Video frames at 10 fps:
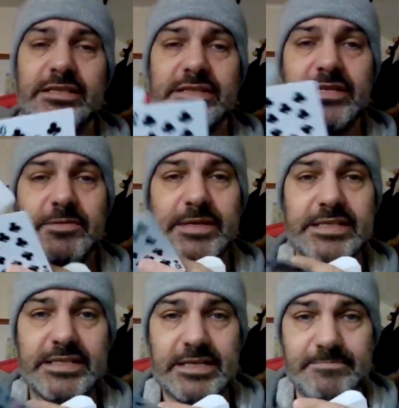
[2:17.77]
So
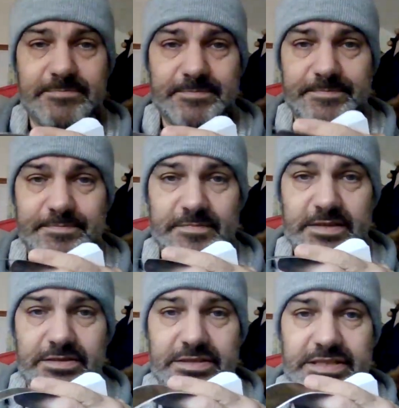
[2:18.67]
it's, as
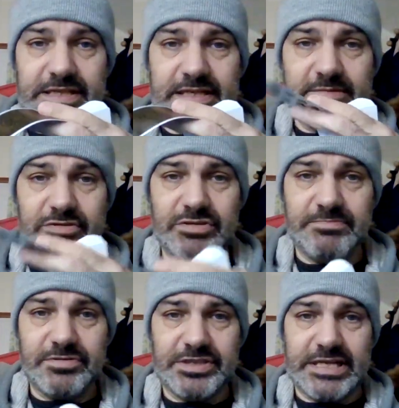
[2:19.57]
you can see there, I'm trying to
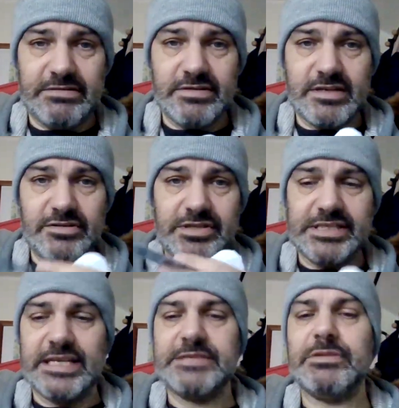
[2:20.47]
push down on the card. You can
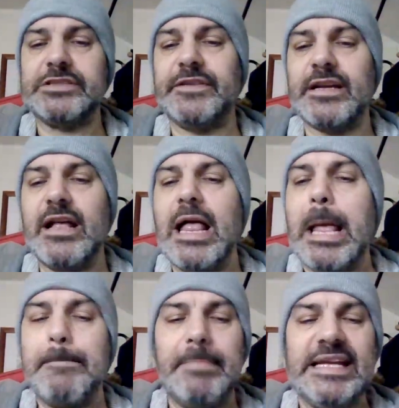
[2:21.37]
see it's much thicker.
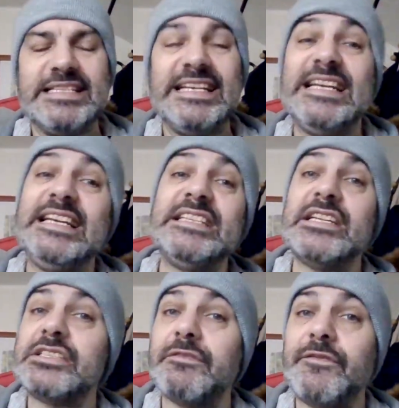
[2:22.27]
Makes it easier
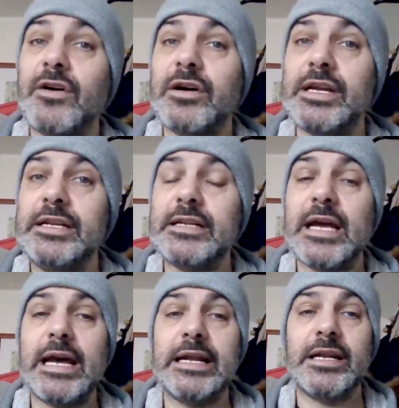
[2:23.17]
to find
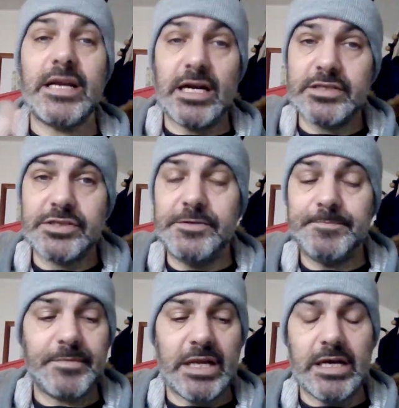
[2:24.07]
and cut to.
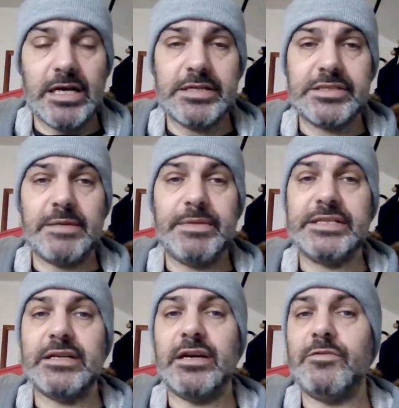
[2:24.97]
So that means
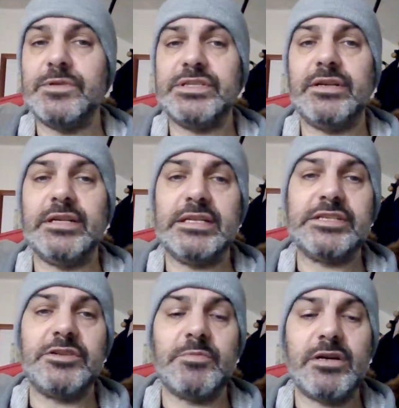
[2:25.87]
that I always know that this
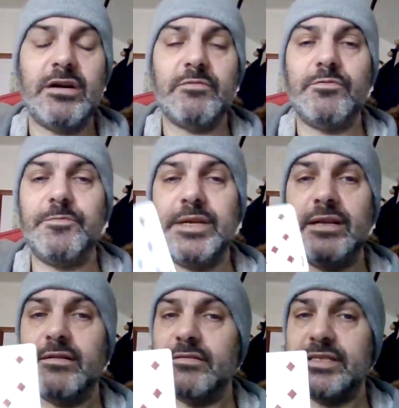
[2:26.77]
top card will be
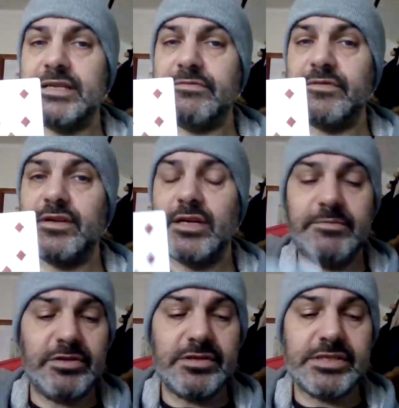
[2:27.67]
the 7 of
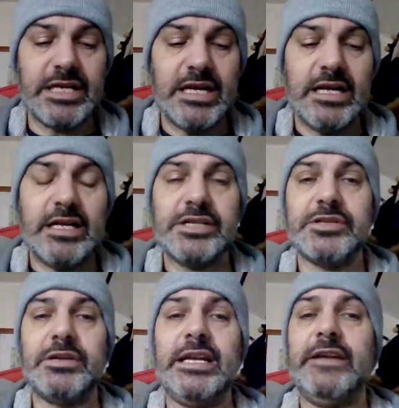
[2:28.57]
Diamonds.
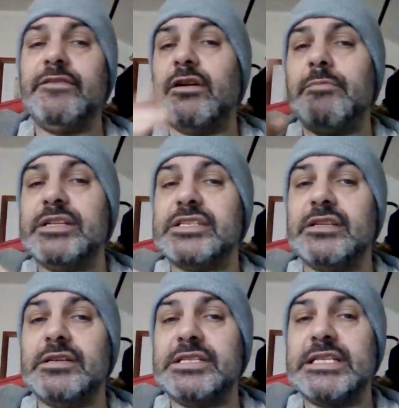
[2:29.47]
So even though I'm in
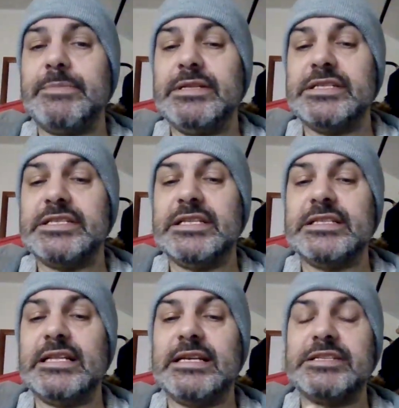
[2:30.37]
Sty Stebbins, this just
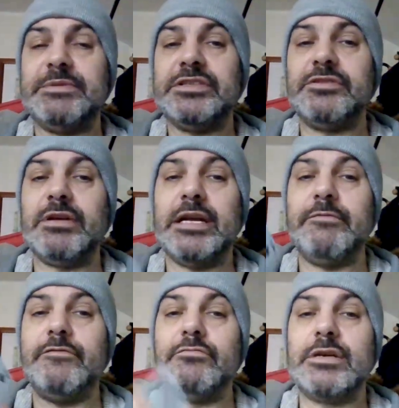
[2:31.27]
allows me to do a
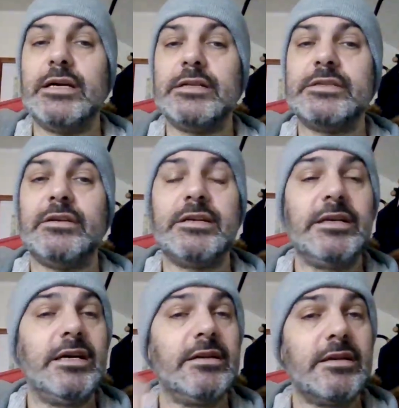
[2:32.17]
full cut, and I can
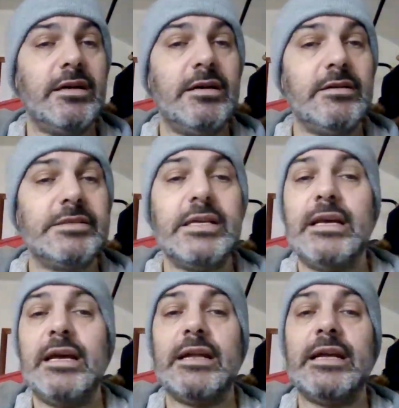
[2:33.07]
cut the cards.
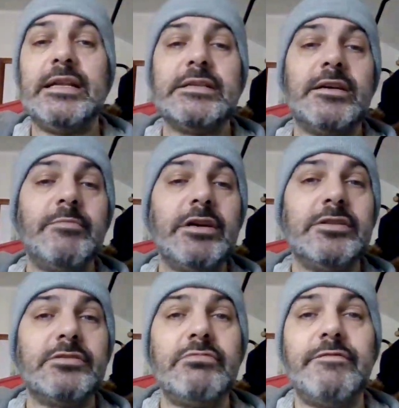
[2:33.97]
And at any time, I can
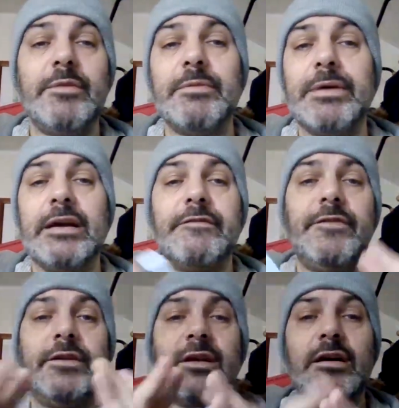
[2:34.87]
just riffle up the back,
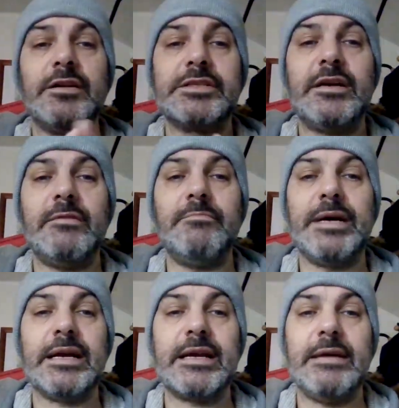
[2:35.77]
find the cards, cut them
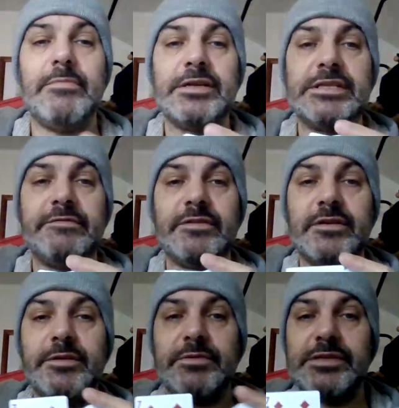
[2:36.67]
back, and my 7 of
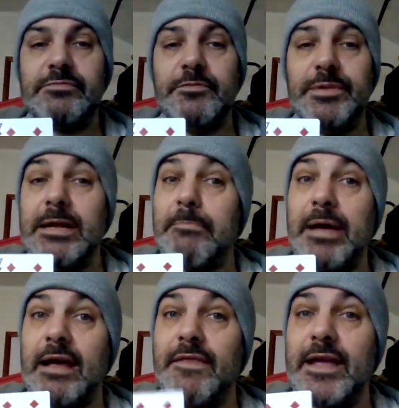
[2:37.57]
Diamonds will be
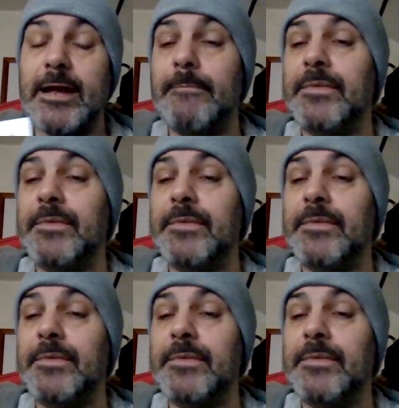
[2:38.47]
back there.